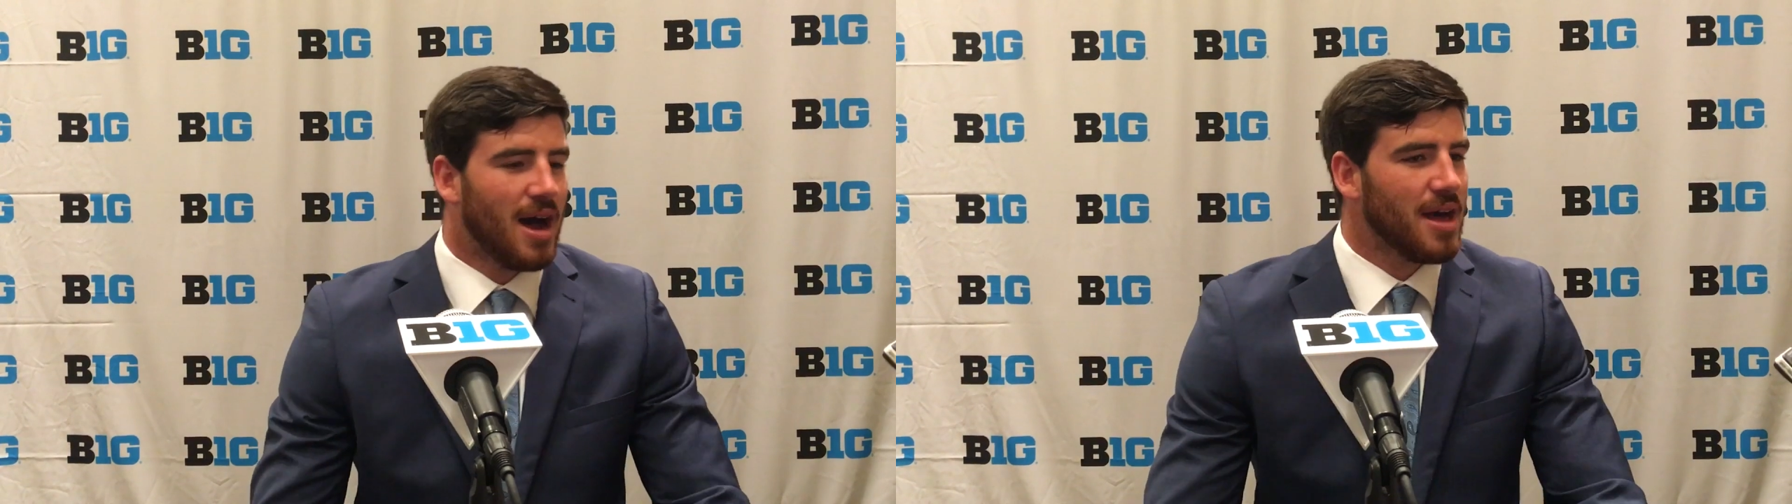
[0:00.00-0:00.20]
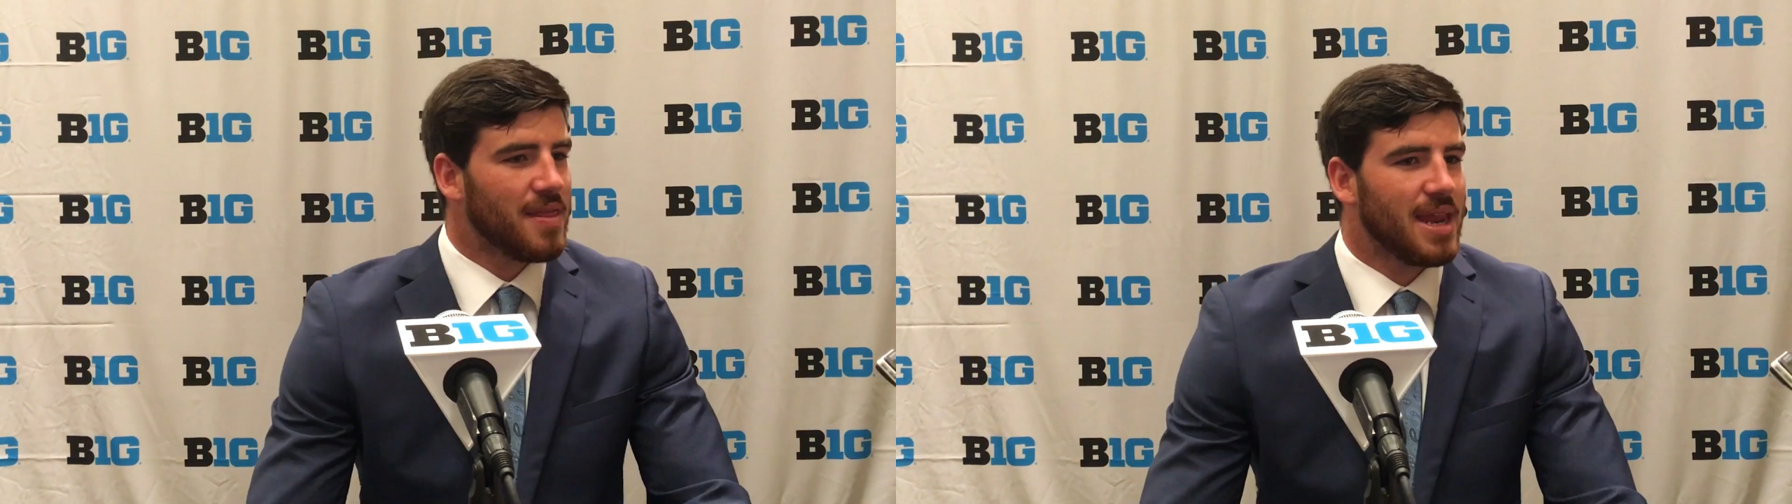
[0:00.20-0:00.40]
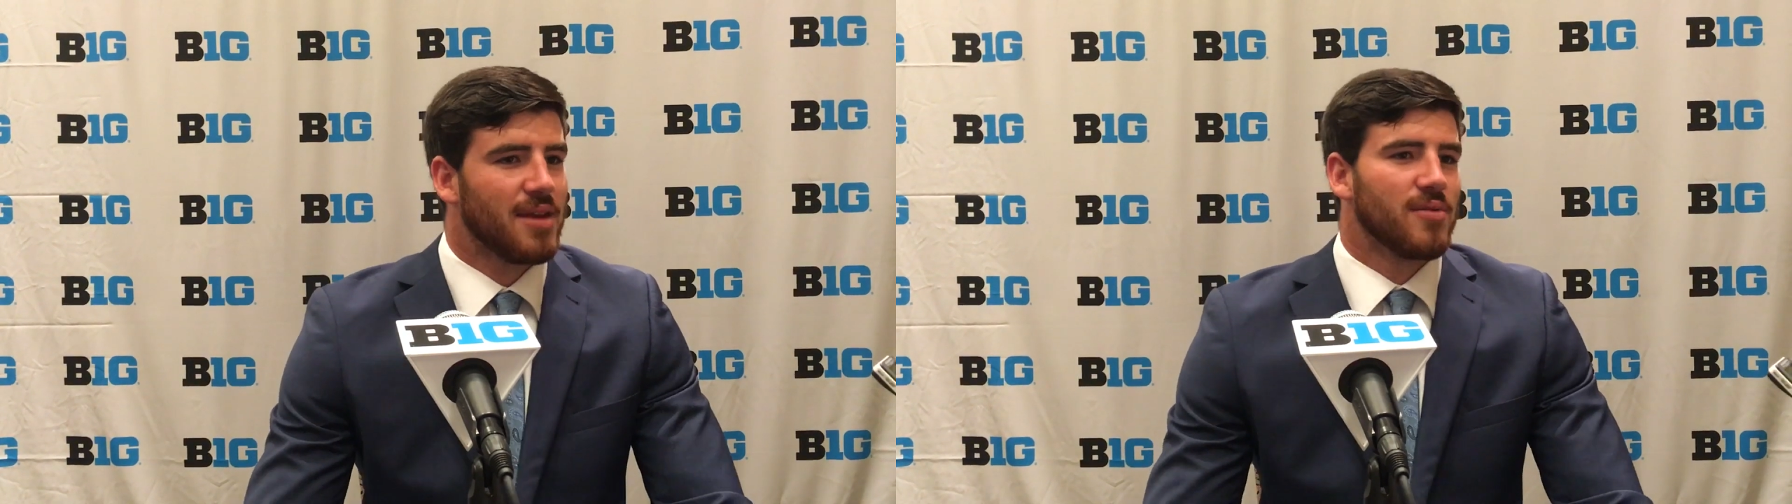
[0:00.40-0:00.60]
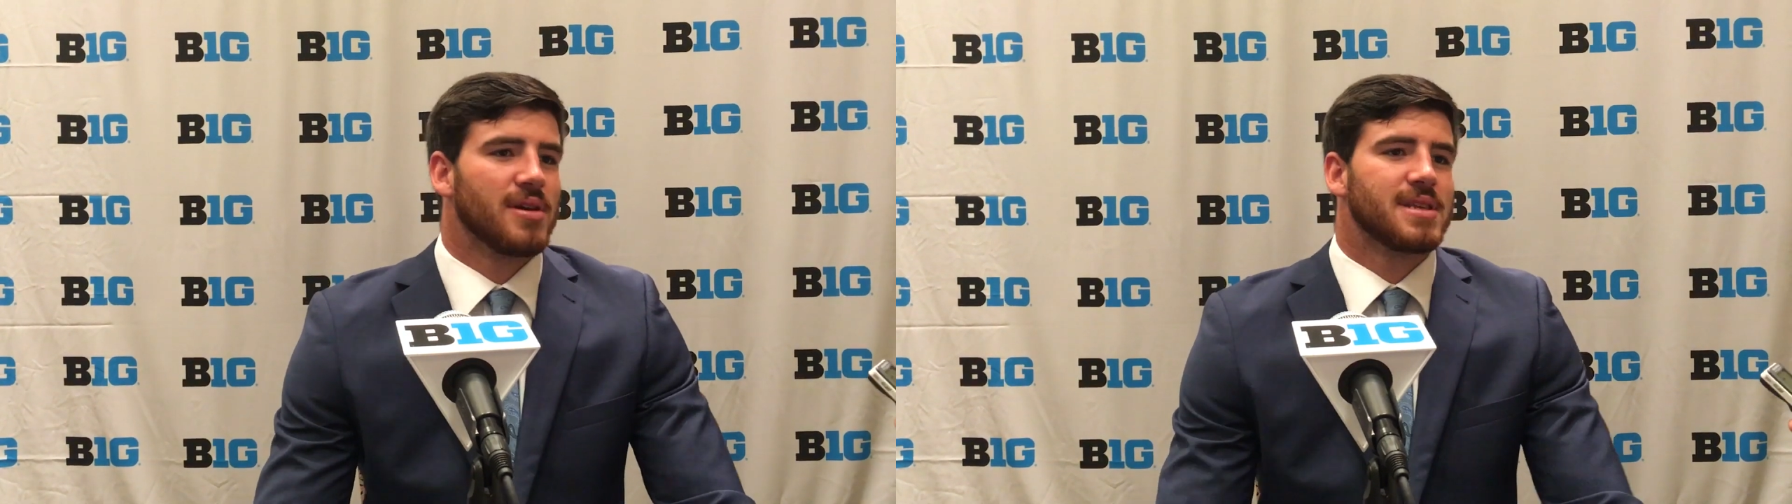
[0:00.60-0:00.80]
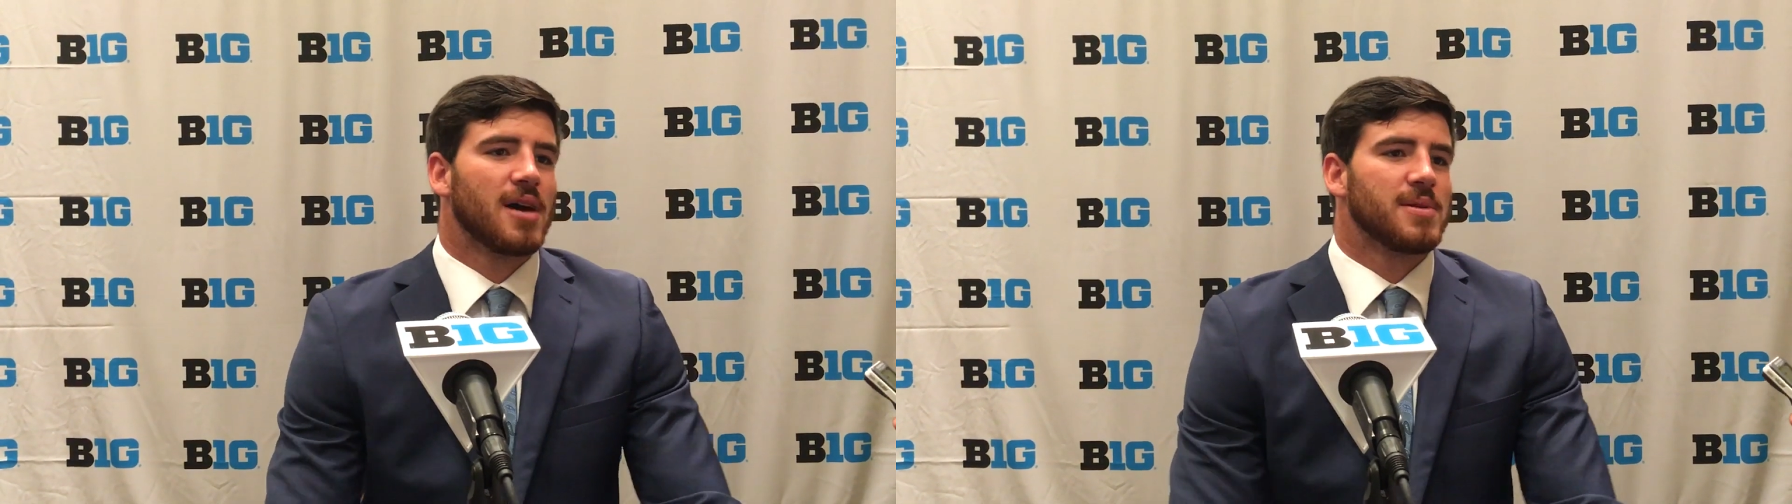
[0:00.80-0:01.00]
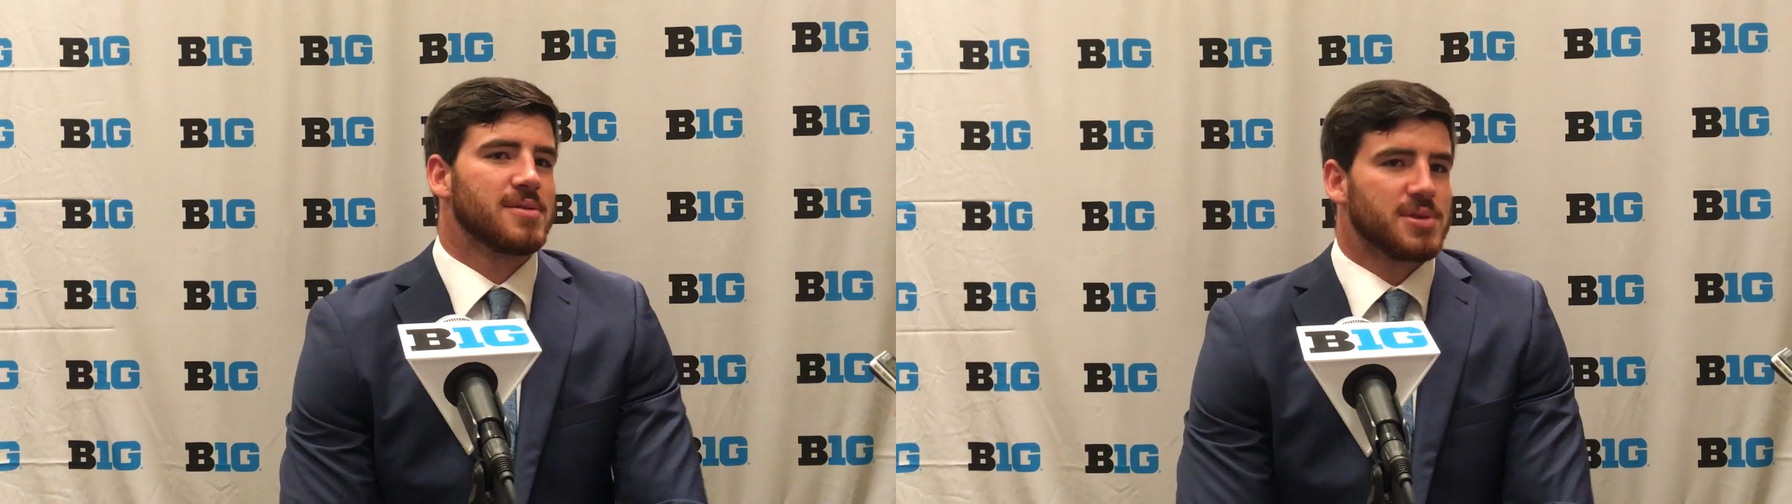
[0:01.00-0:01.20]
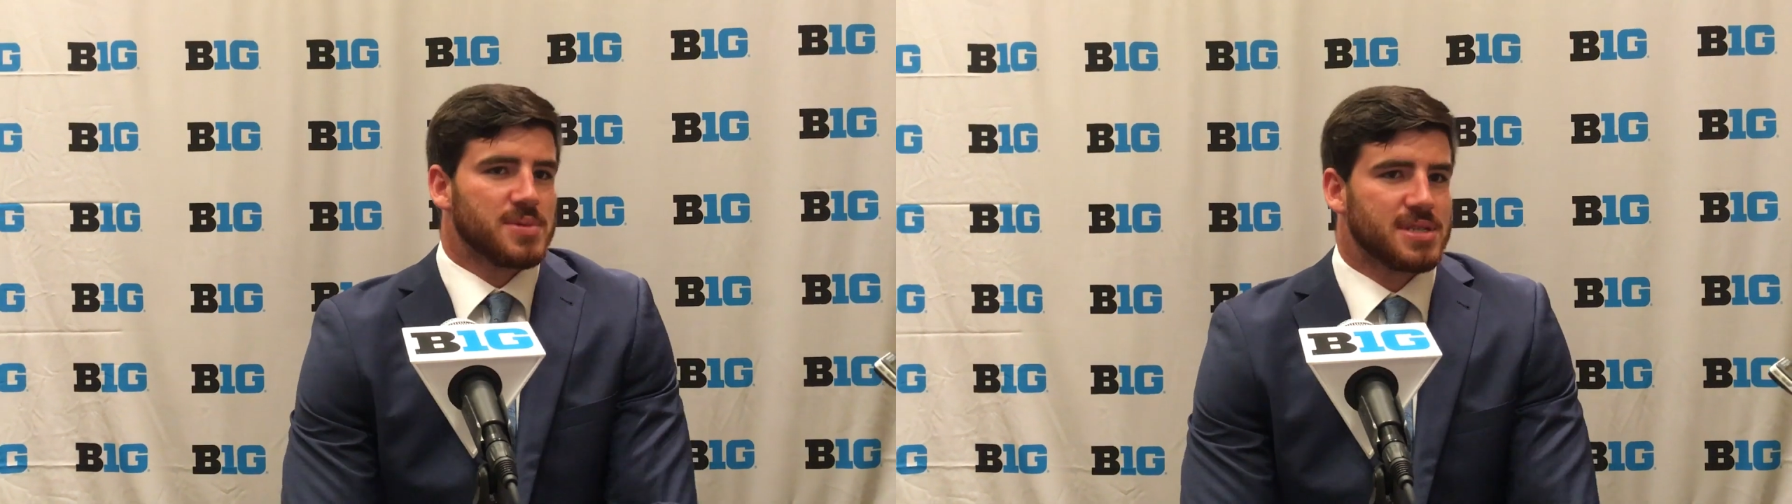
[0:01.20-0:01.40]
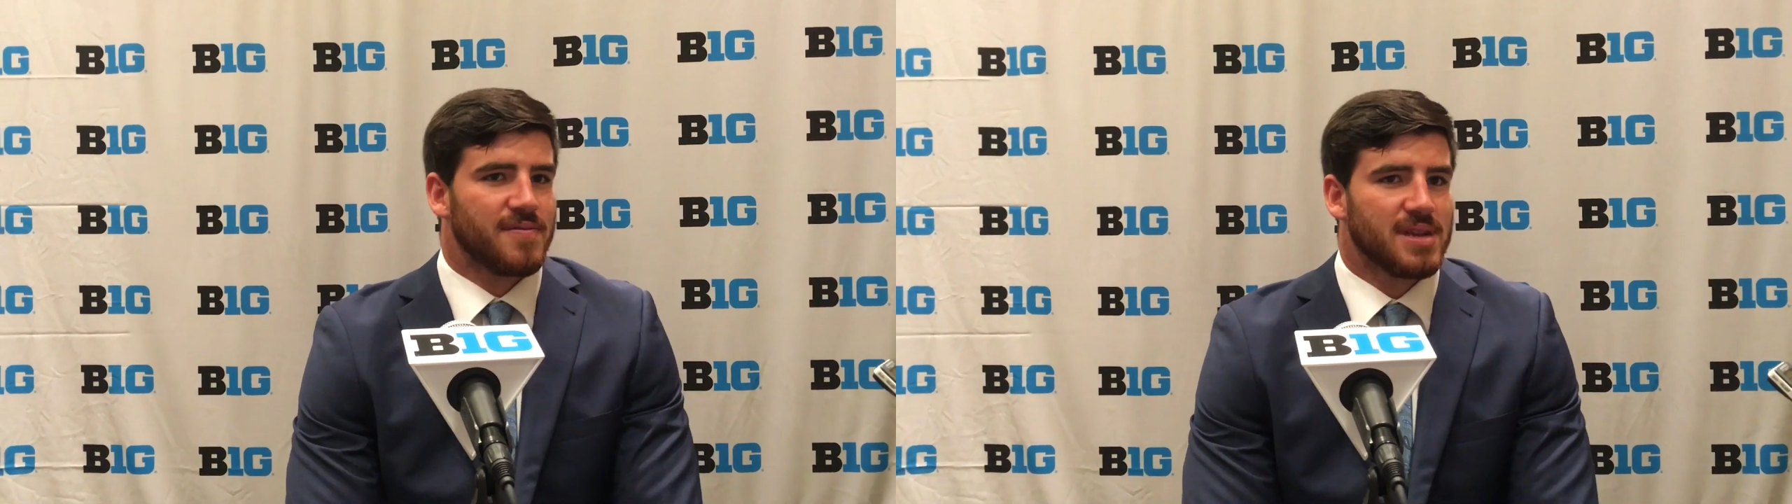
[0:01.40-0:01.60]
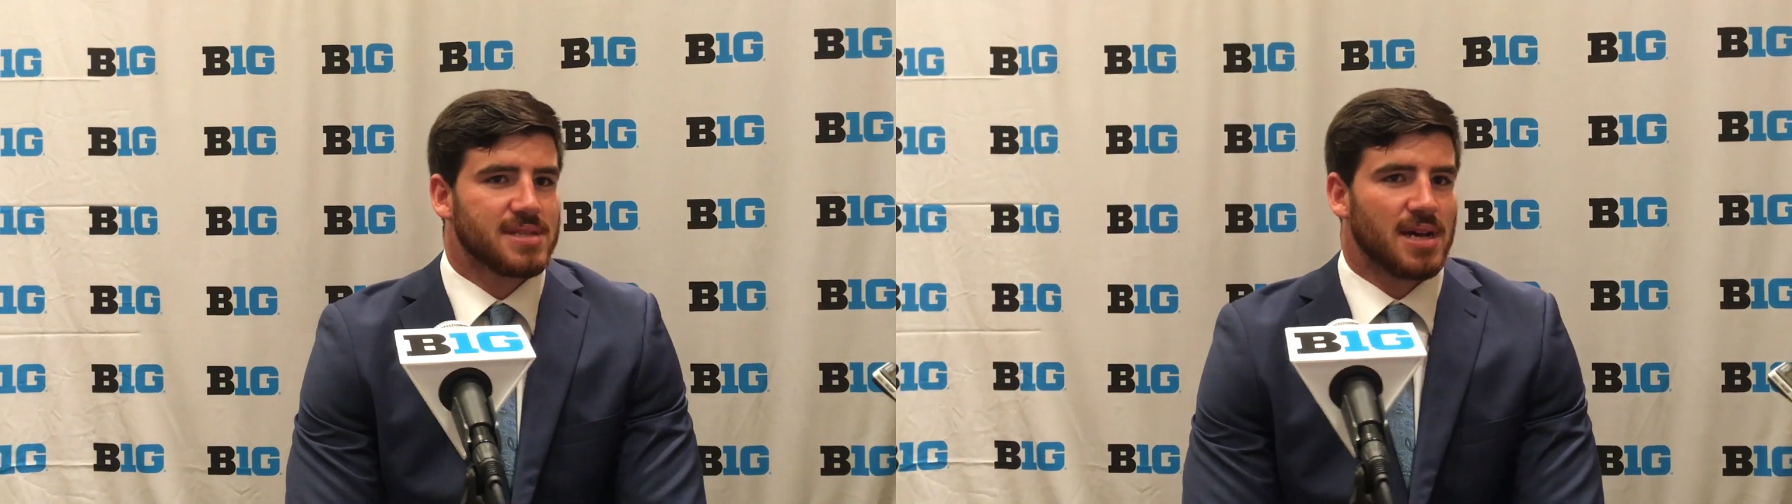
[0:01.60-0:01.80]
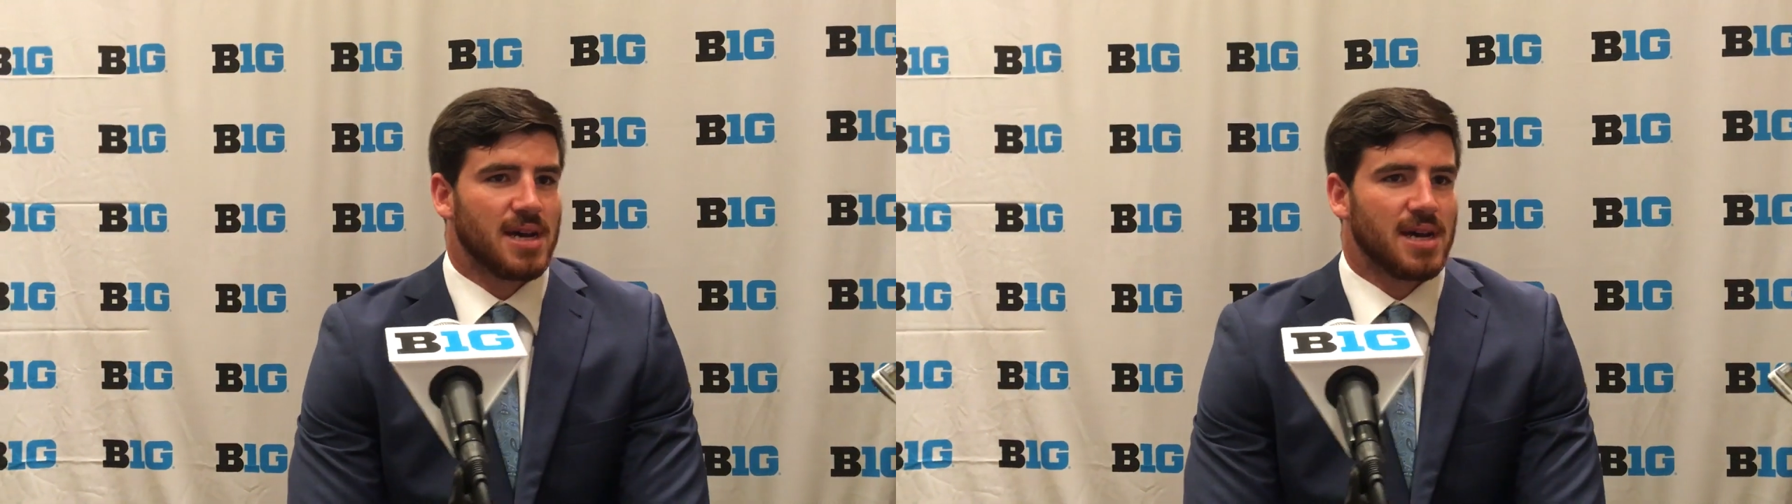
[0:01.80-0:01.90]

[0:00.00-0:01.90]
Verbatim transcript: Uh, they didn't really tell me too much specifics.